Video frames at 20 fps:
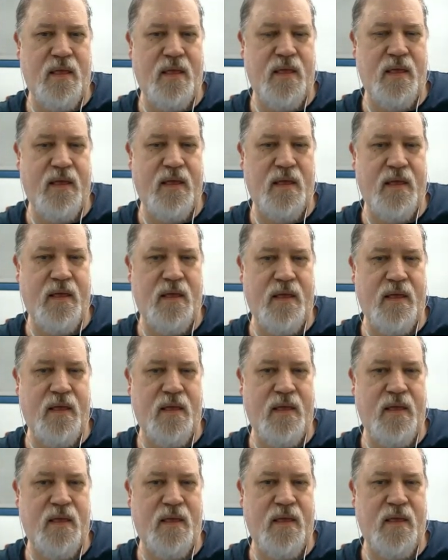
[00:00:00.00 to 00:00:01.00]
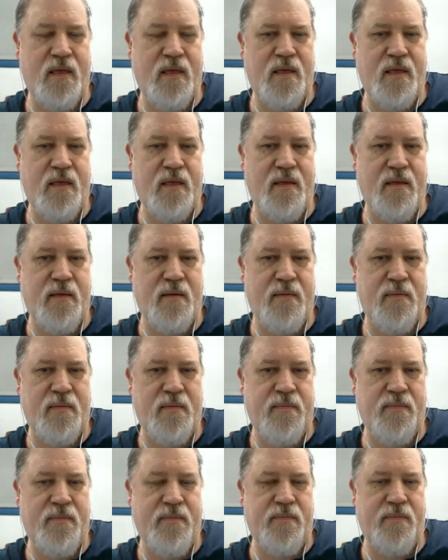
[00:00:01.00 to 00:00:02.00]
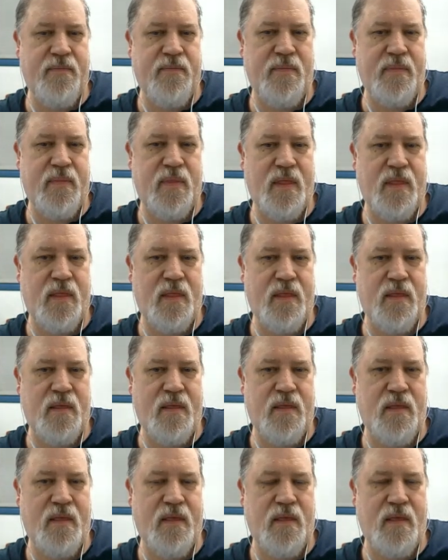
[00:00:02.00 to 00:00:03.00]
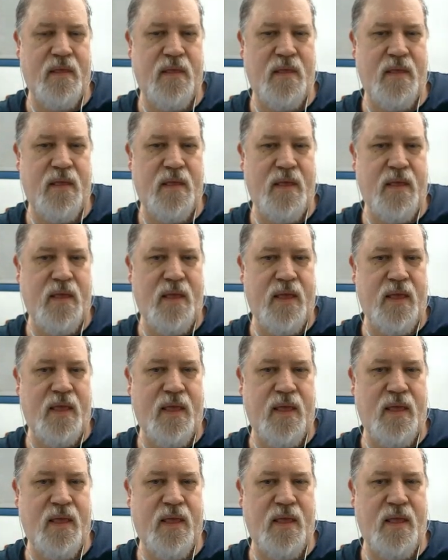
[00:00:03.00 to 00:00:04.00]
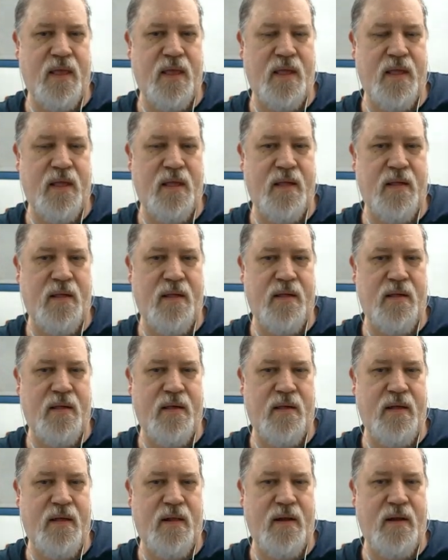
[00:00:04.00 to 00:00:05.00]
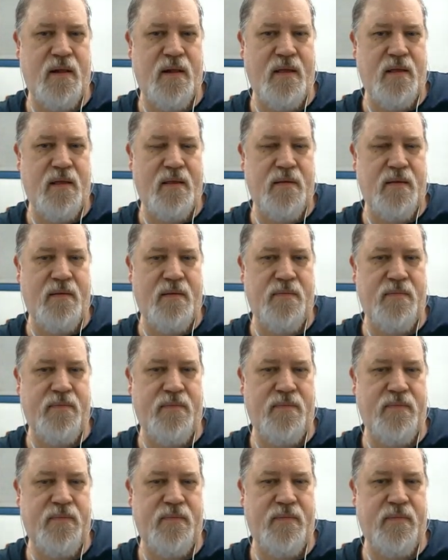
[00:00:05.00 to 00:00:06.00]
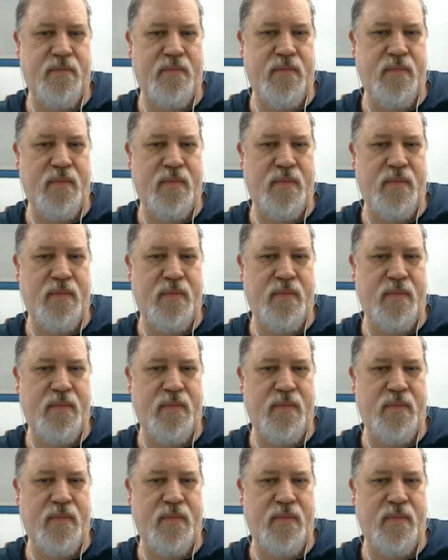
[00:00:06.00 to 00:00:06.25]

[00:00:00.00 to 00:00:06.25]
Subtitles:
No words are spoken by the person on screen.